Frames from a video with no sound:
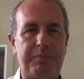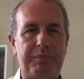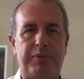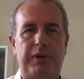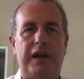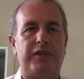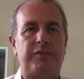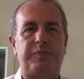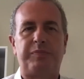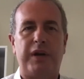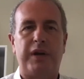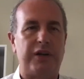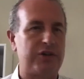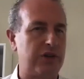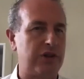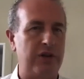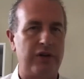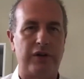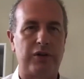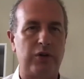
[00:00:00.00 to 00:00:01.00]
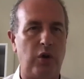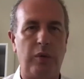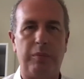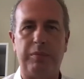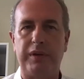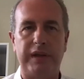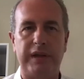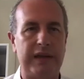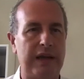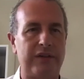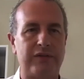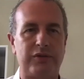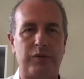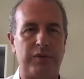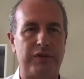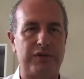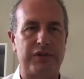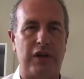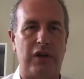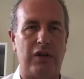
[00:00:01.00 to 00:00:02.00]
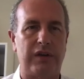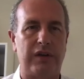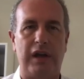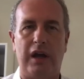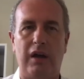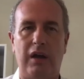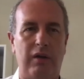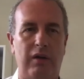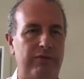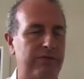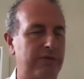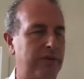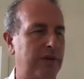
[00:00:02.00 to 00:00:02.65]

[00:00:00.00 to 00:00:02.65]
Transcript: price pressure globally as a result of